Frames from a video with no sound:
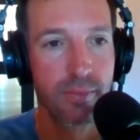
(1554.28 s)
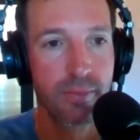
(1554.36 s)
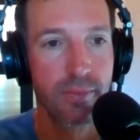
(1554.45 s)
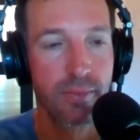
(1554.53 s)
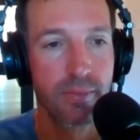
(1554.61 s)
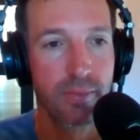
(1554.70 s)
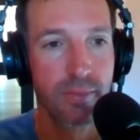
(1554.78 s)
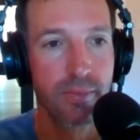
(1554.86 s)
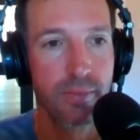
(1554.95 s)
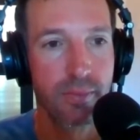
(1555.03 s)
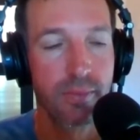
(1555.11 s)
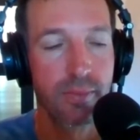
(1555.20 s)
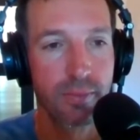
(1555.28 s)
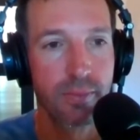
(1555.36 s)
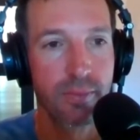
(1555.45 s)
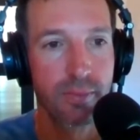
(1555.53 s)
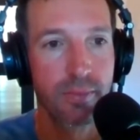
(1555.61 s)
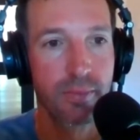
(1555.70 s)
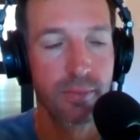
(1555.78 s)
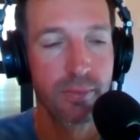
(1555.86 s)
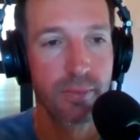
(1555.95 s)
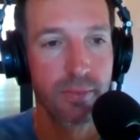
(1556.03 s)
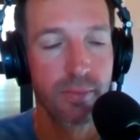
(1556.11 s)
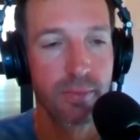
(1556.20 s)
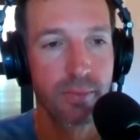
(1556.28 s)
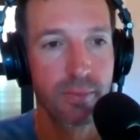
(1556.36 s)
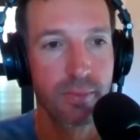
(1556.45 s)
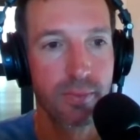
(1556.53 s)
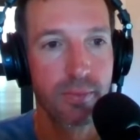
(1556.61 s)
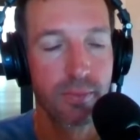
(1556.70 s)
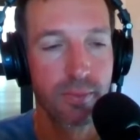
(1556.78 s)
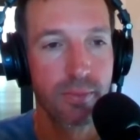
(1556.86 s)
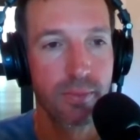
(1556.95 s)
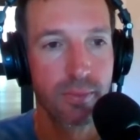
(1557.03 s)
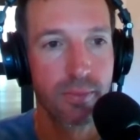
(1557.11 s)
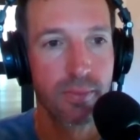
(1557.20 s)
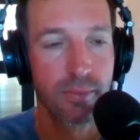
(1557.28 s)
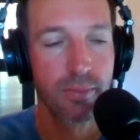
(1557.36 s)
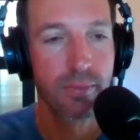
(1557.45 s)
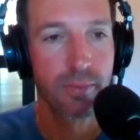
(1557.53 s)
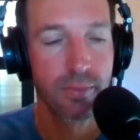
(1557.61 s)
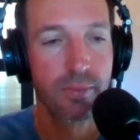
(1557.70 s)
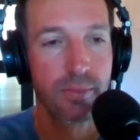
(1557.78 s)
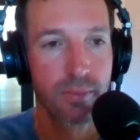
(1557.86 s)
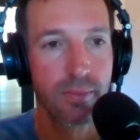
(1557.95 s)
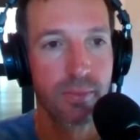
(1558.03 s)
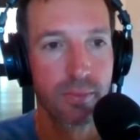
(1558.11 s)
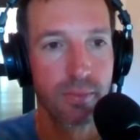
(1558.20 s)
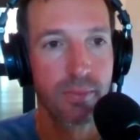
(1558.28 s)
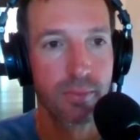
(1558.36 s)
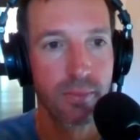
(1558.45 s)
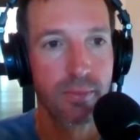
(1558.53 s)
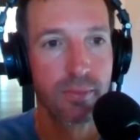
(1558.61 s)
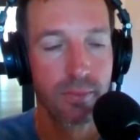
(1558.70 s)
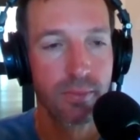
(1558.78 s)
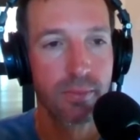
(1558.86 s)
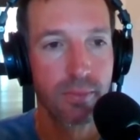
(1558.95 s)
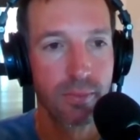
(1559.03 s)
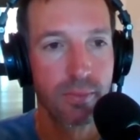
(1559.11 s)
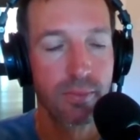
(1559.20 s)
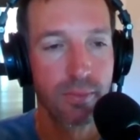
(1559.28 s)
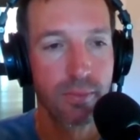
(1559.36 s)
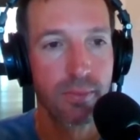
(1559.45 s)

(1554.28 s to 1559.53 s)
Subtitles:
This person isn't speaking.